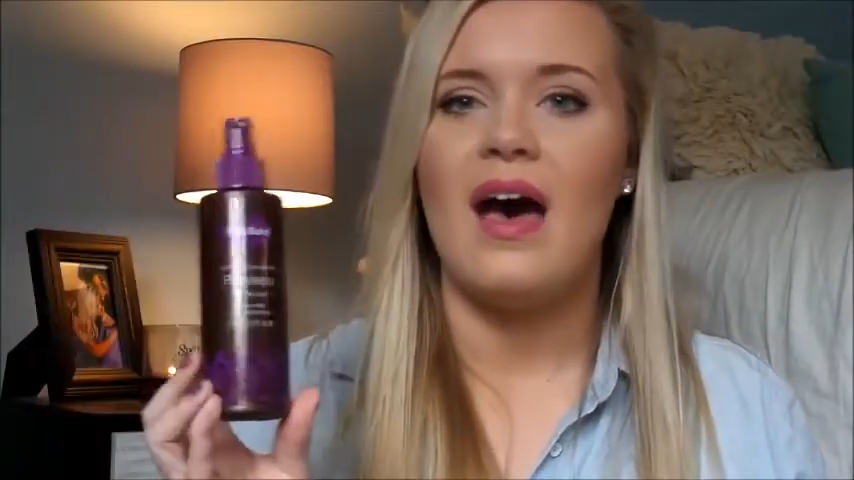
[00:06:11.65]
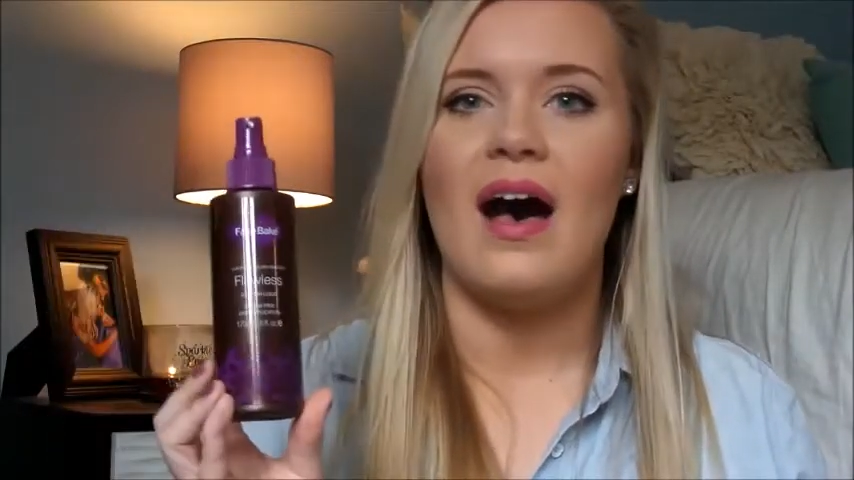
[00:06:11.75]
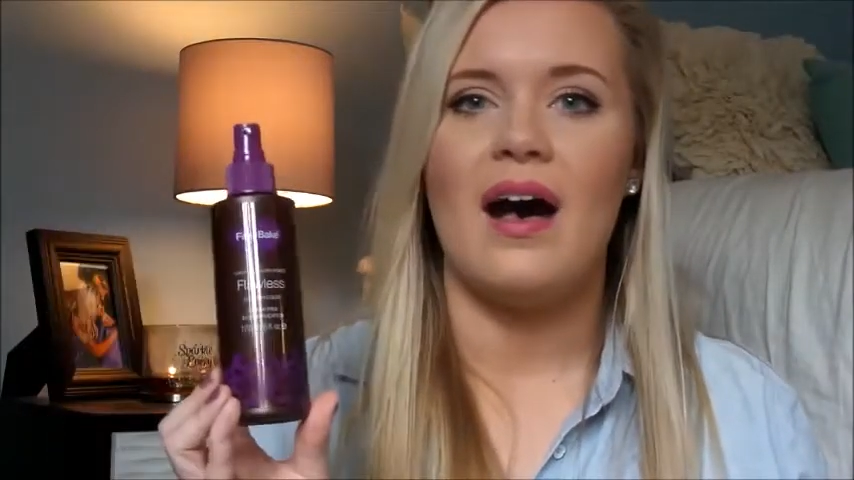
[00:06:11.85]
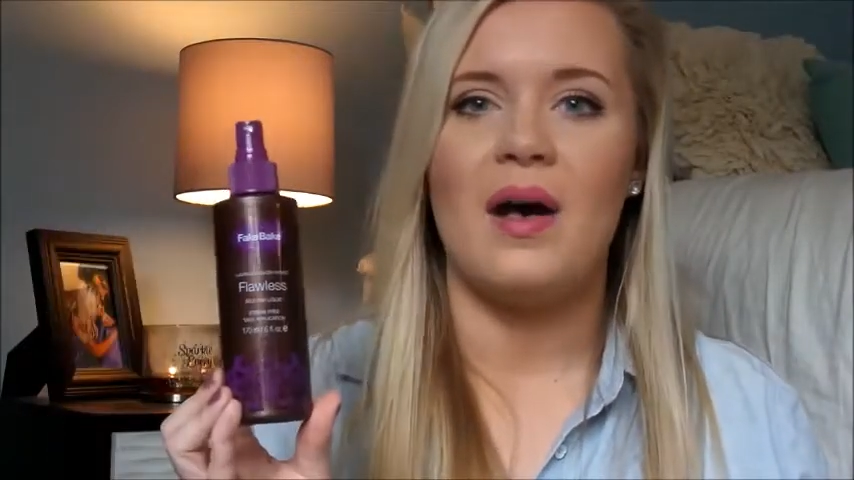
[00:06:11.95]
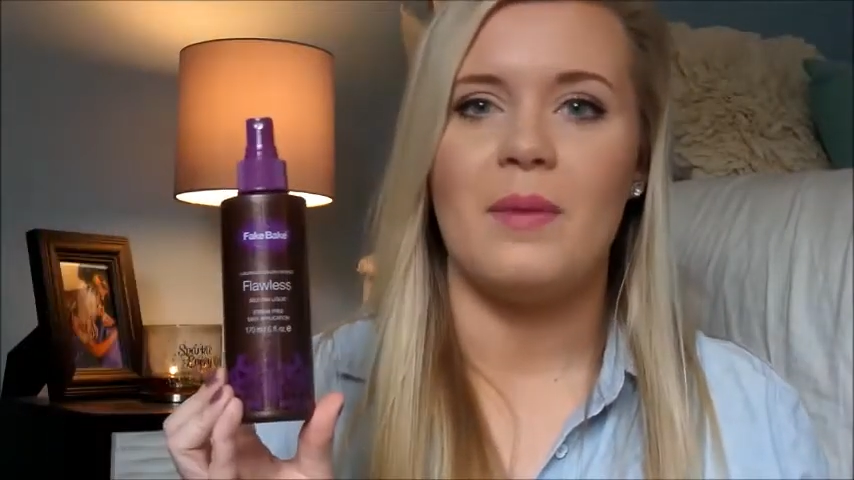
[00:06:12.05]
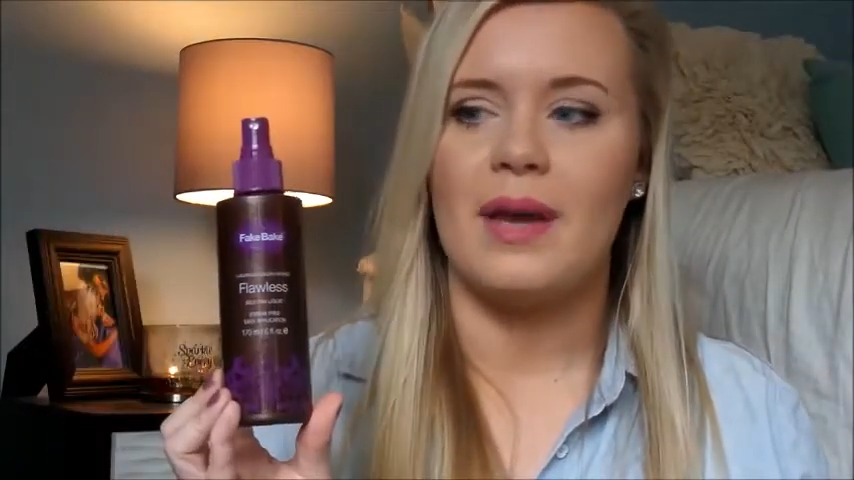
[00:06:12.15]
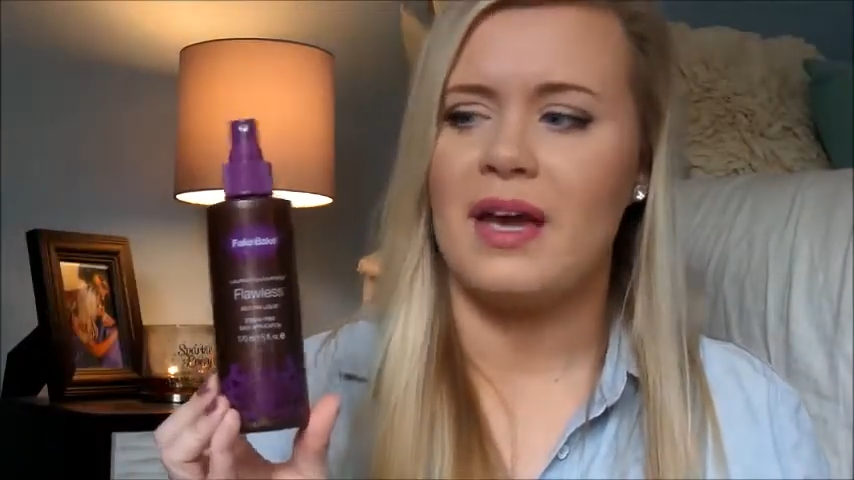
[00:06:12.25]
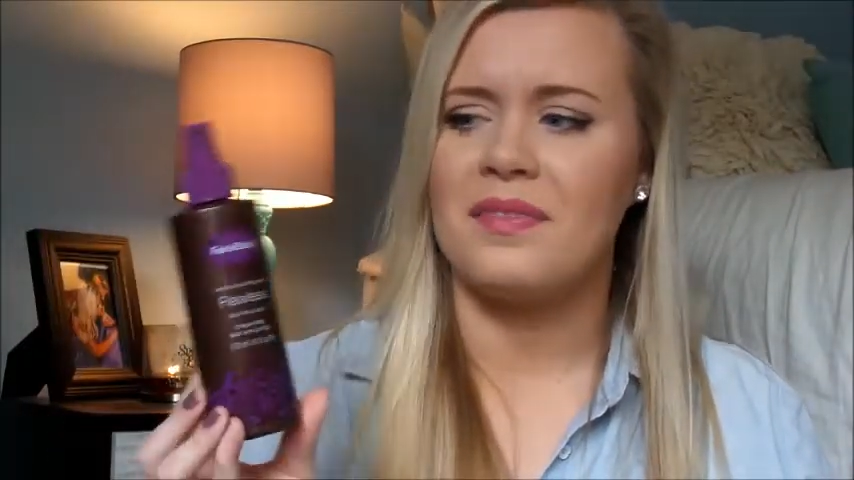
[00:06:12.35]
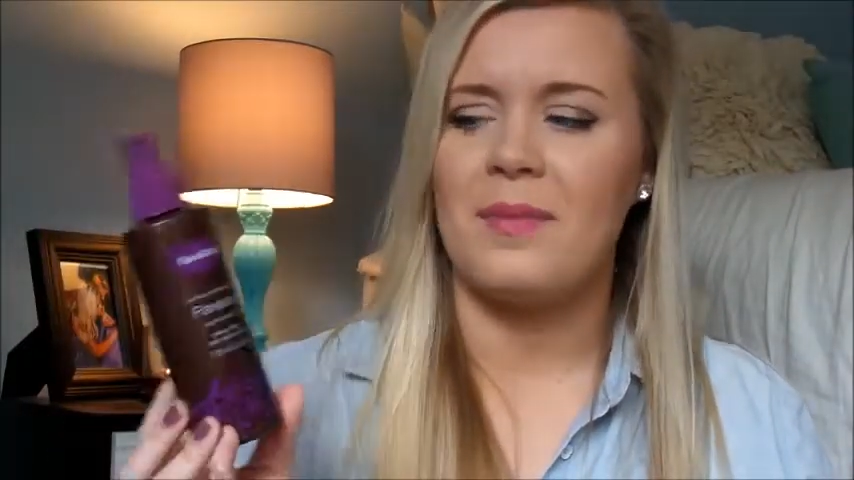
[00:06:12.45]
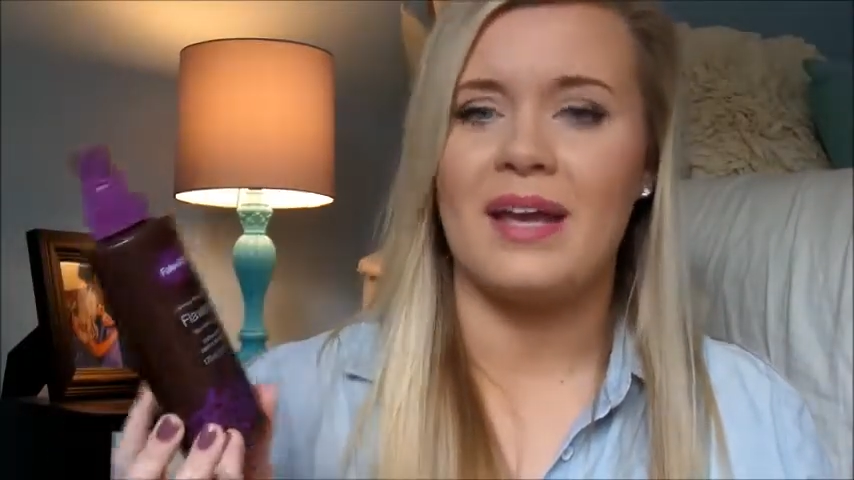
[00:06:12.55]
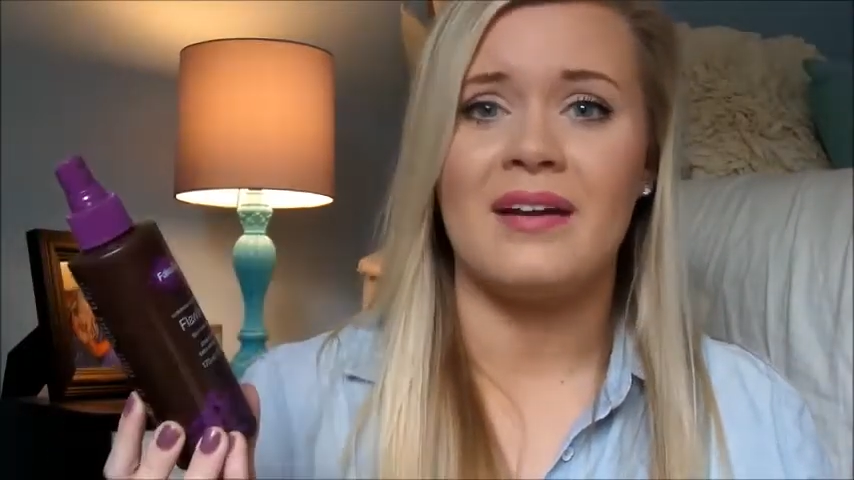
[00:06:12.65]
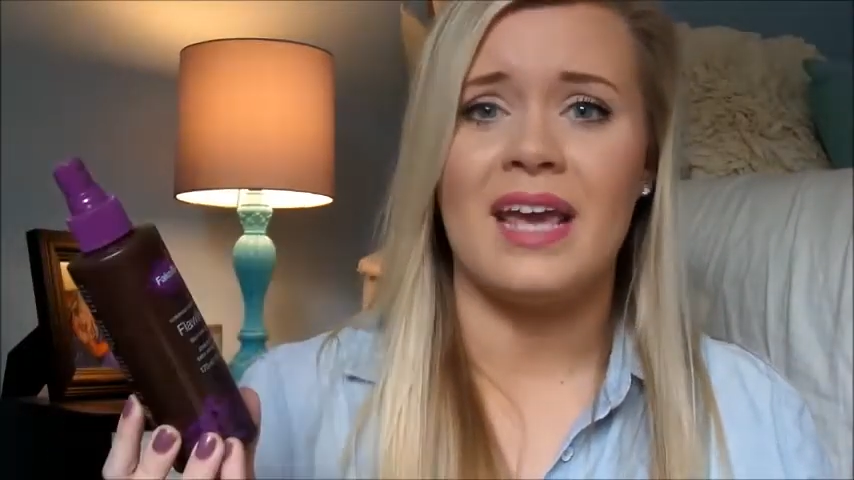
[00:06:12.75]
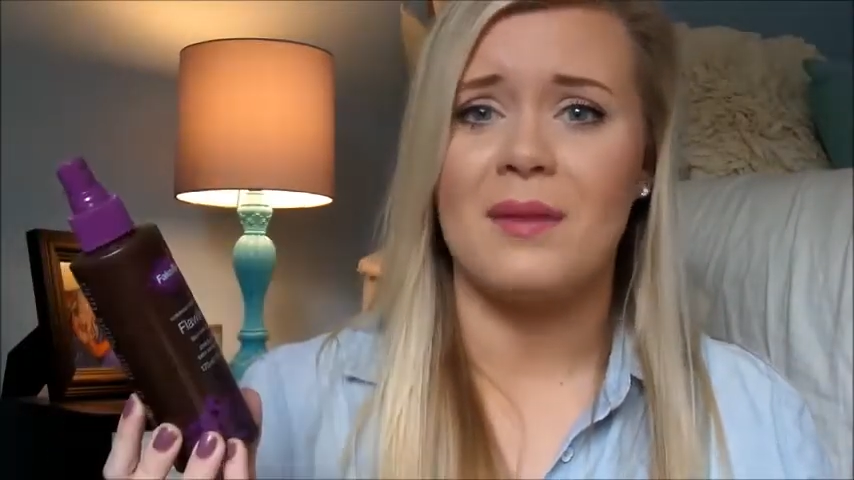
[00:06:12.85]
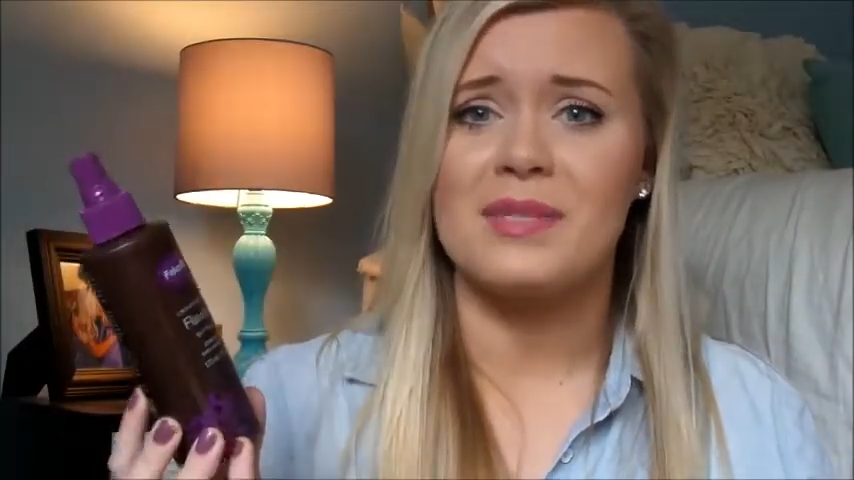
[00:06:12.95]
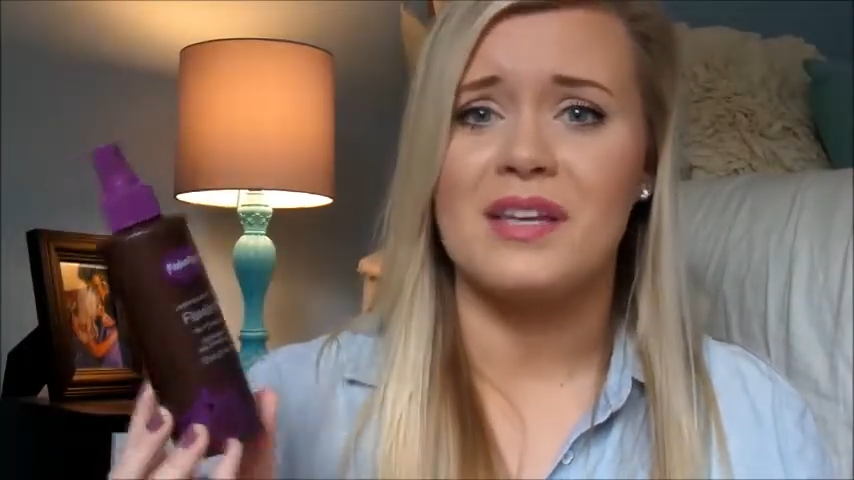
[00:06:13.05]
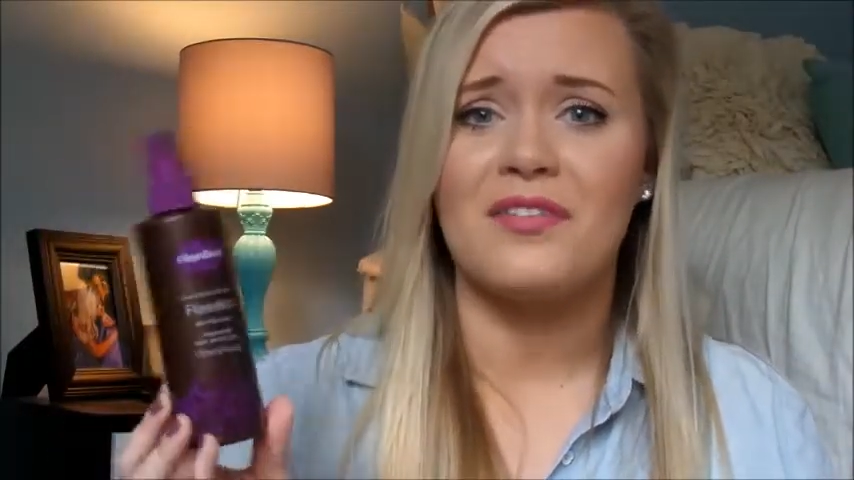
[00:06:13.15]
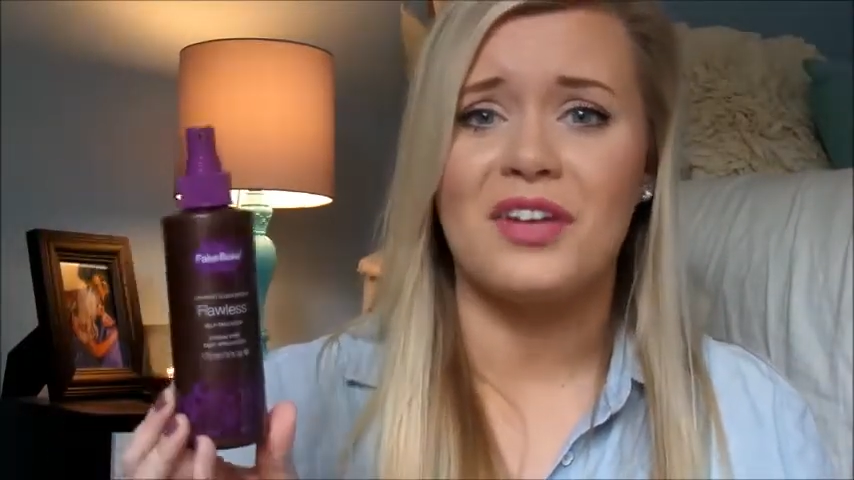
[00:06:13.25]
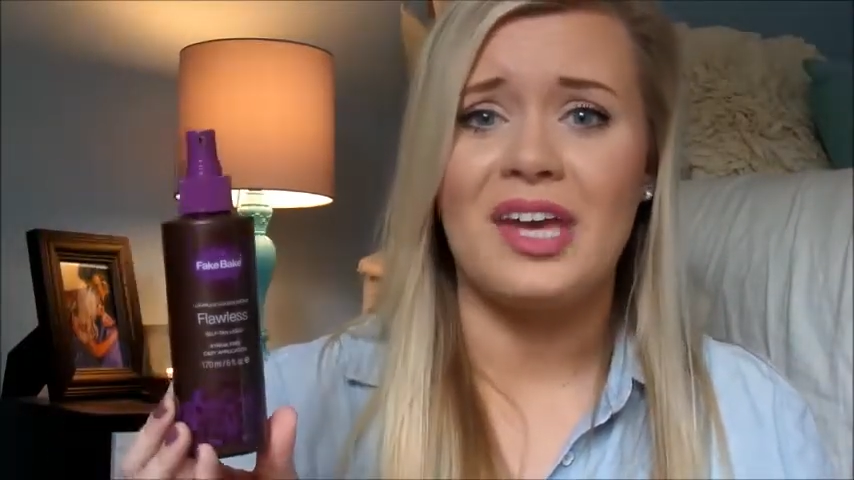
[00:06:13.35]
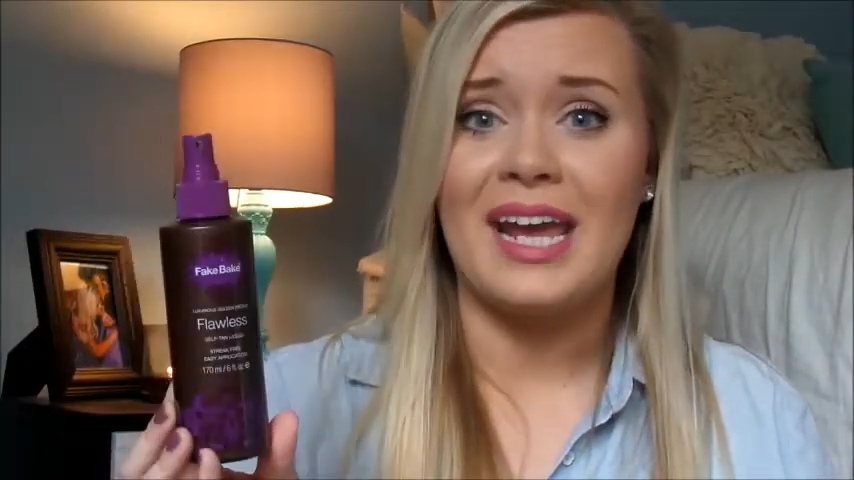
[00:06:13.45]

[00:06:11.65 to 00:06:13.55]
I got mine on Amazon for like